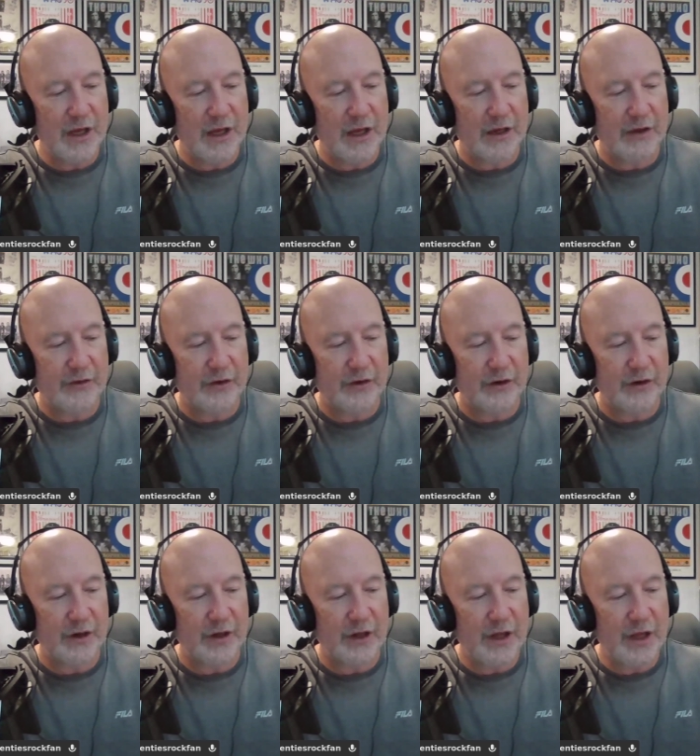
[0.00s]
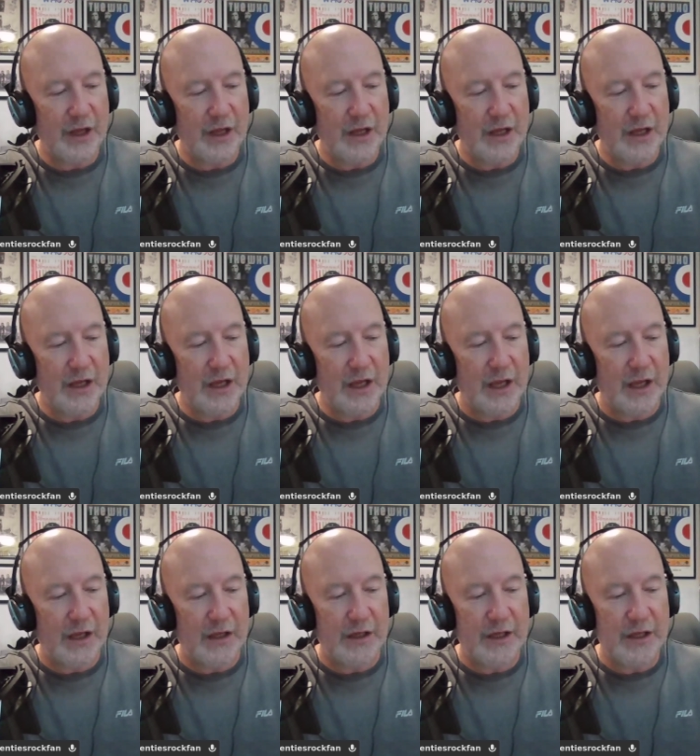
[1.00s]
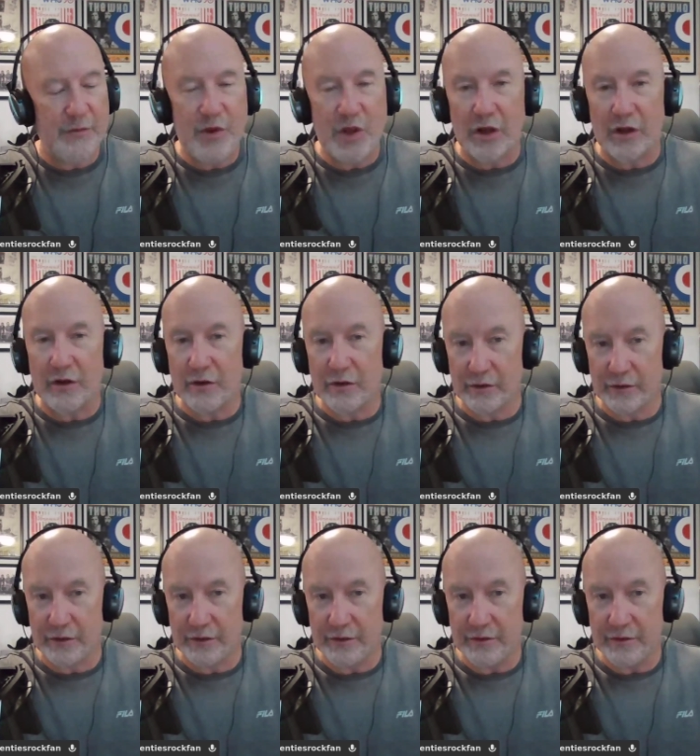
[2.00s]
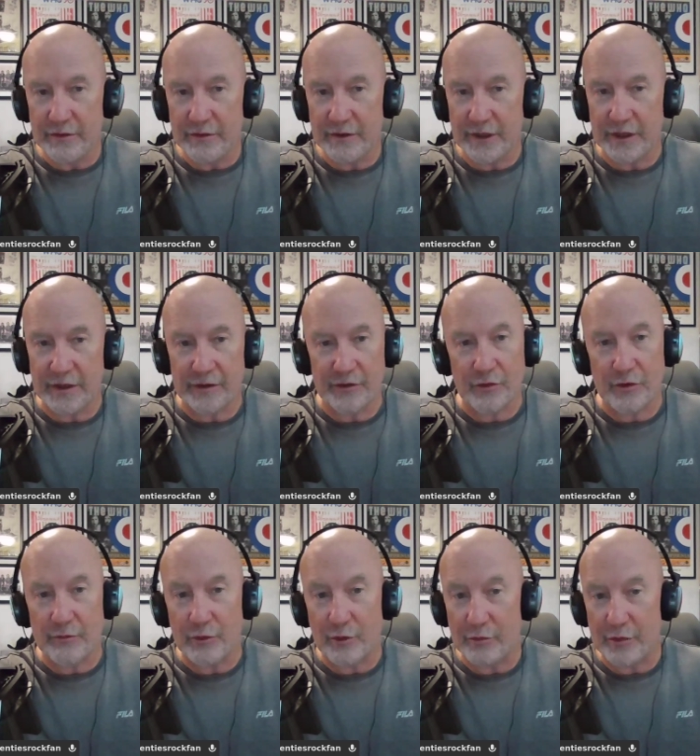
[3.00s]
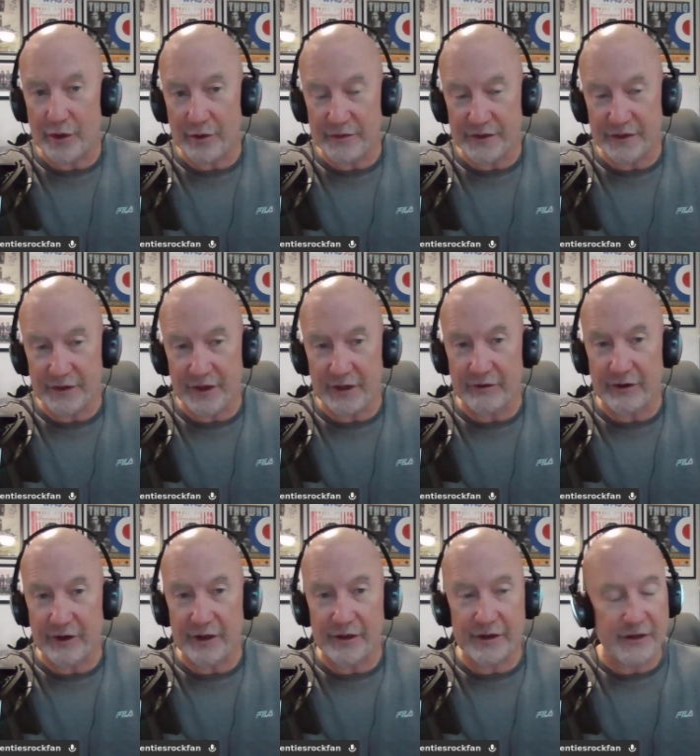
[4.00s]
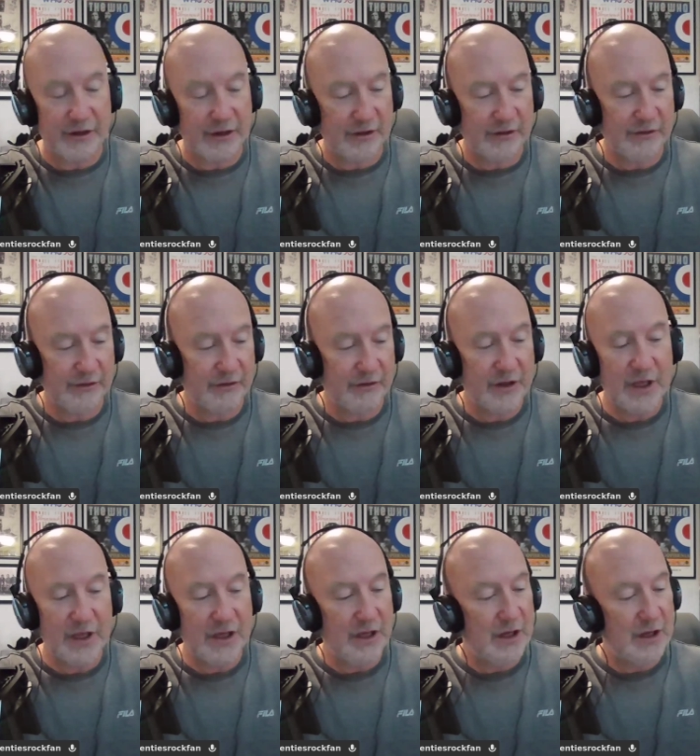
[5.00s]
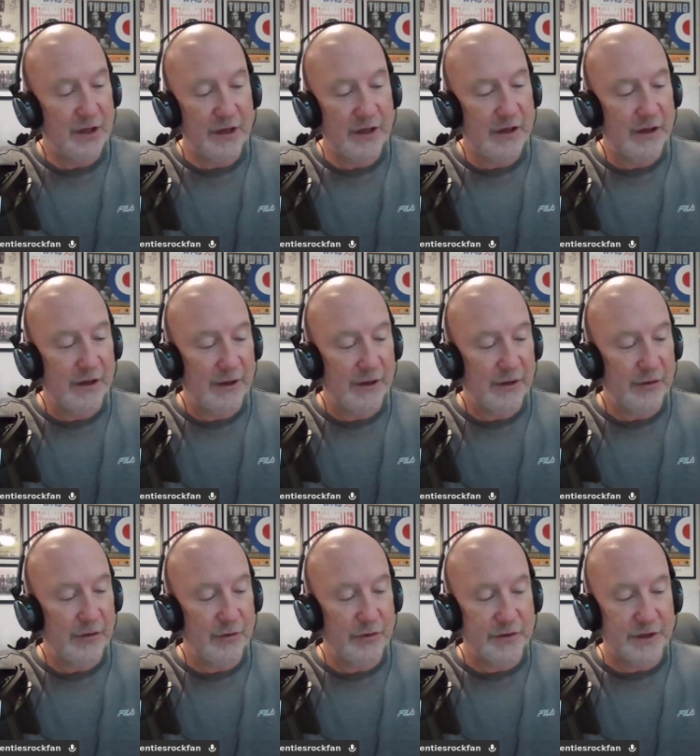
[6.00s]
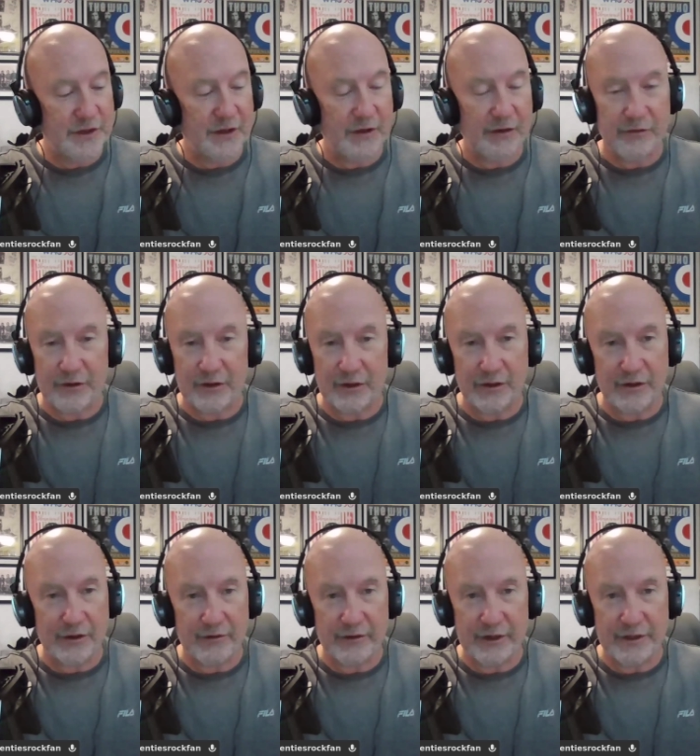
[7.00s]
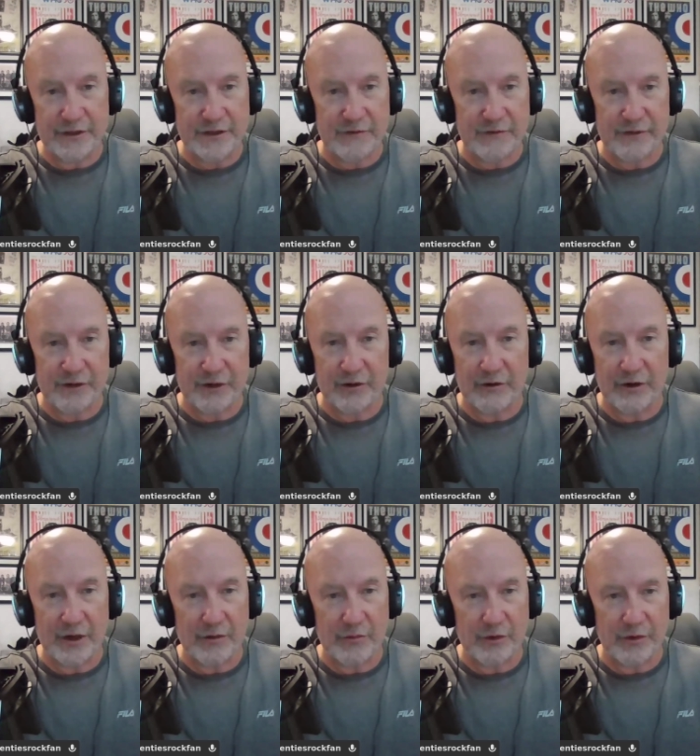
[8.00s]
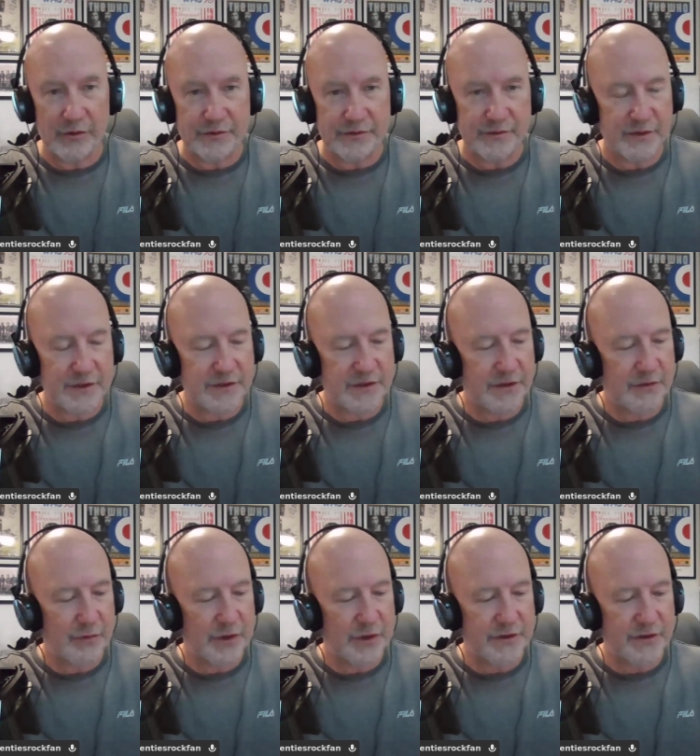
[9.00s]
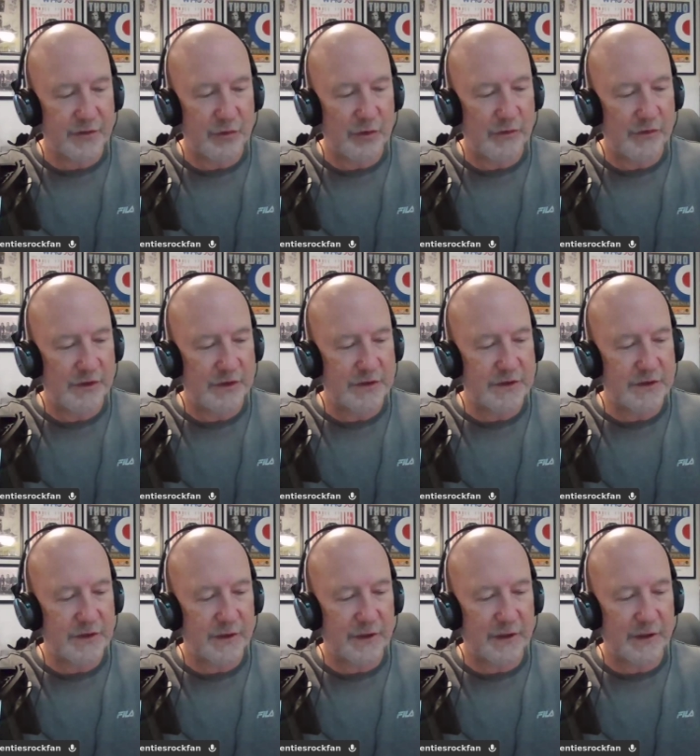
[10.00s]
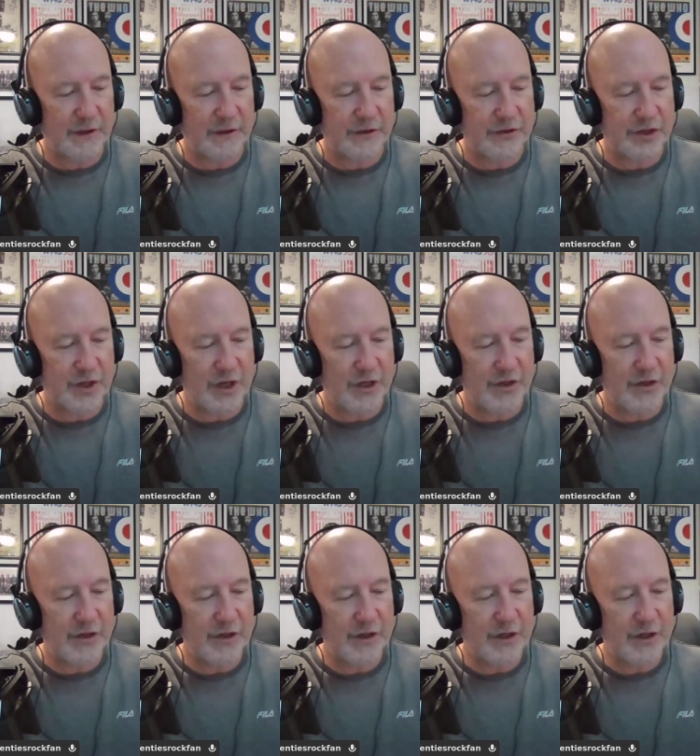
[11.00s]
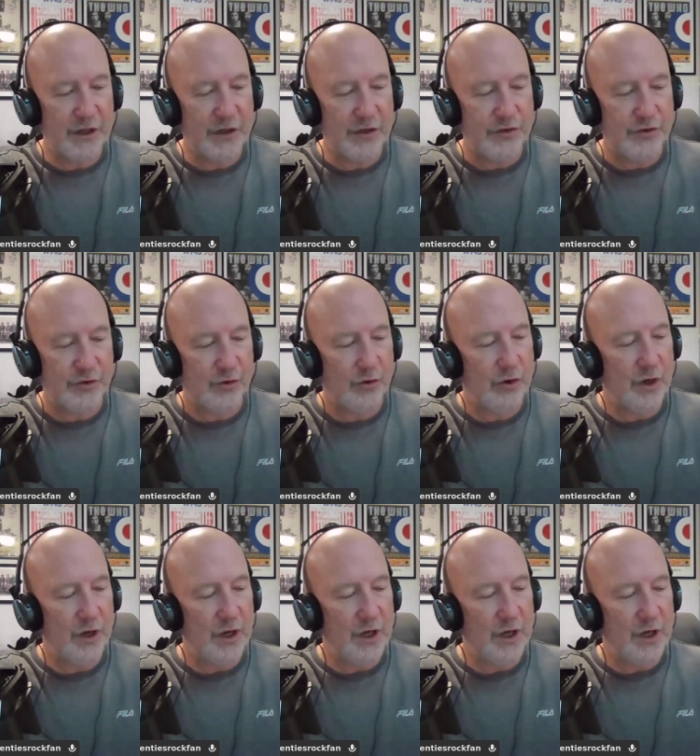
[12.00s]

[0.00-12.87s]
actor uh, Lee Byung Hun, uh, no, I'm not pronouncing that correctly, and uh, who's in a lot of great stuff in Korea, but also has done Western movies like uh, G I Joe.